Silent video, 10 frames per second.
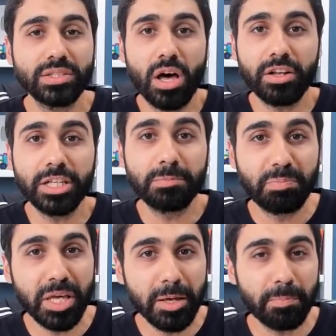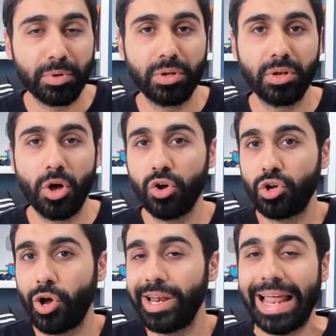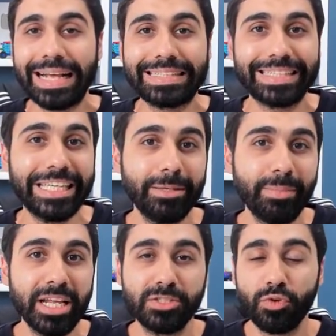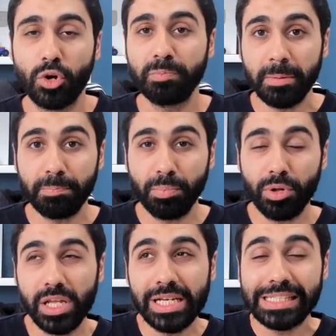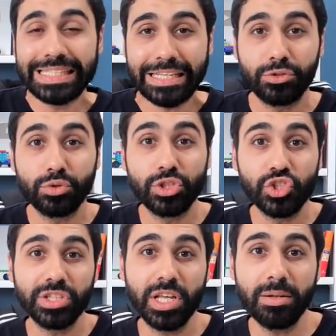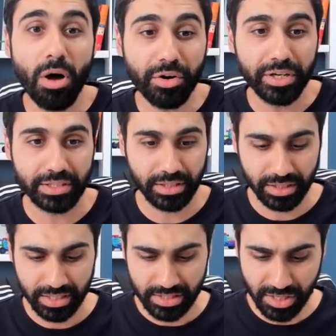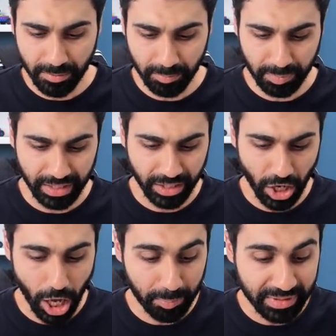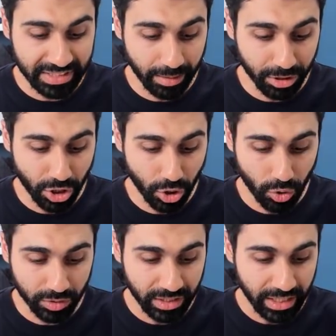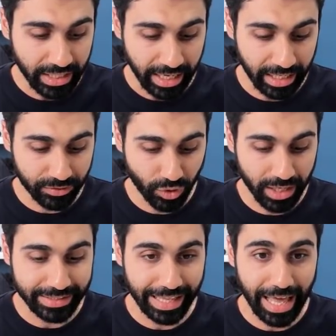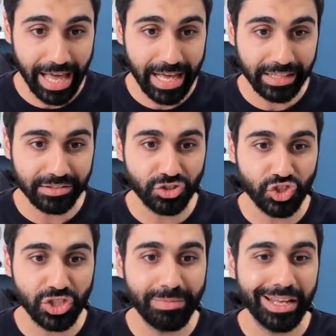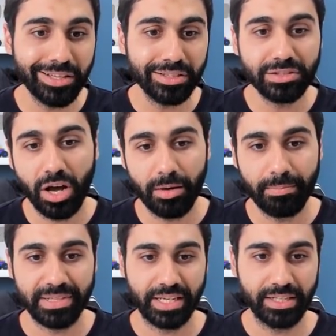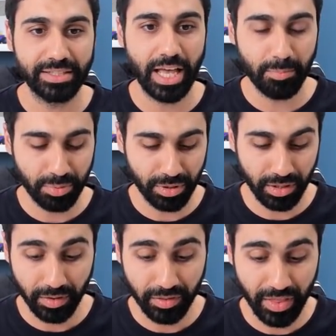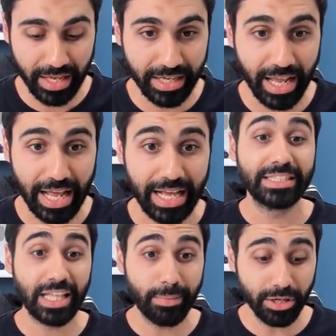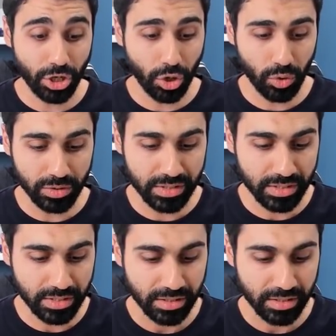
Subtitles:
to target people or collect emails for people related to digital marketing. Simply open double quote and write @gmail.com as an example, then double quotes